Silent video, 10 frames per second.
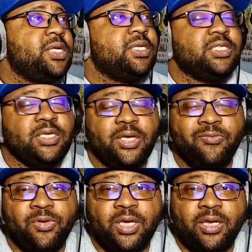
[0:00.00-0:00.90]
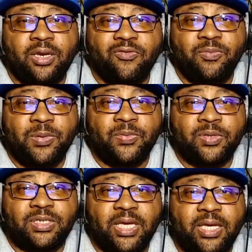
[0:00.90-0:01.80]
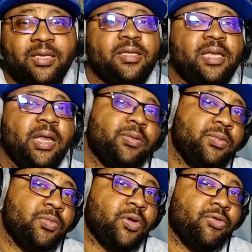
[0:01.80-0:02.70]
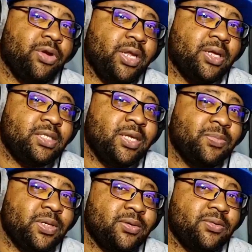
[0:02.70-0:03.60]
see if we get enough people to say it, that will create a template